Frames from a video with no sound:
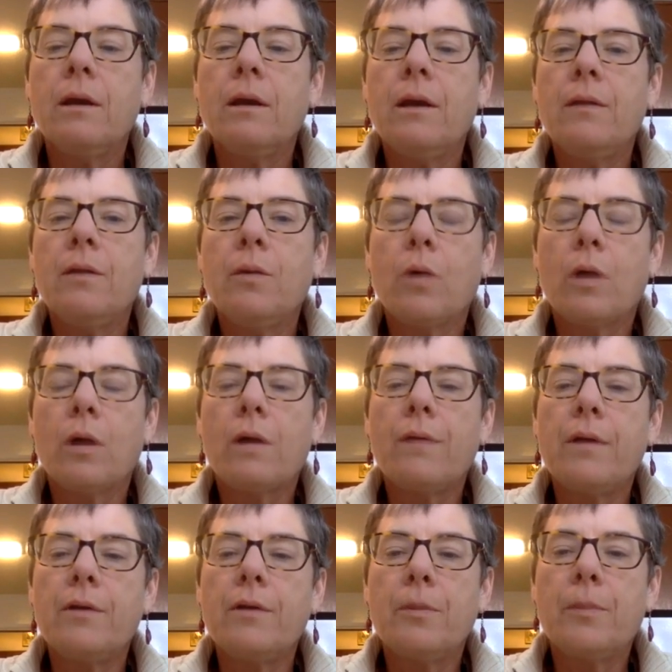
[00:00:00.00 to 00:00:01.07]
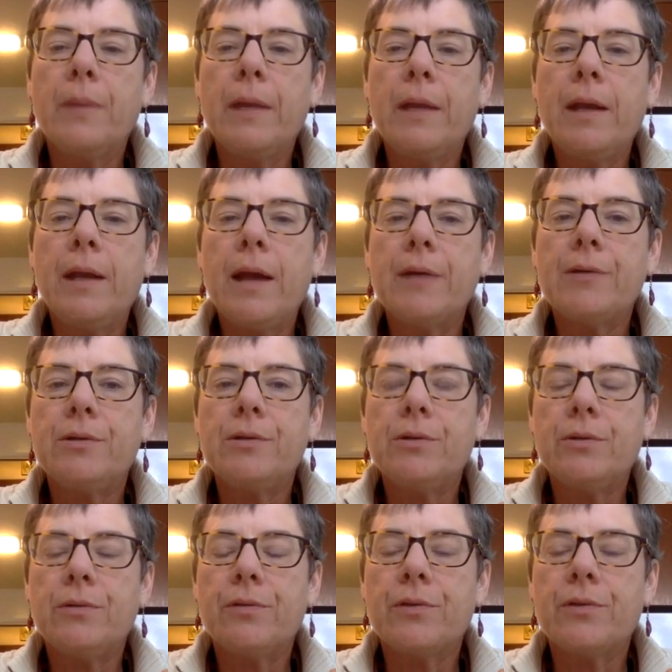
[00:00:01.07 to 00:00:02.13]
in the work that you're being asked to
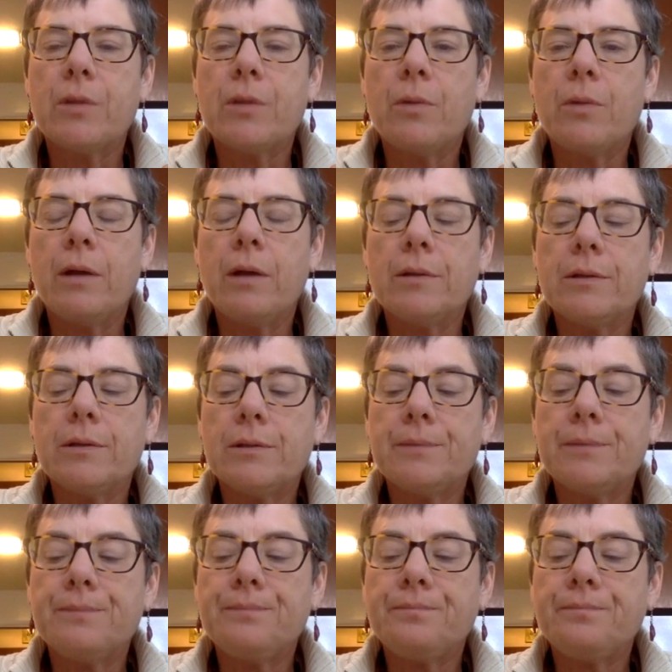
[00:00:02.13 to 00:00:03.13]
do for someone else.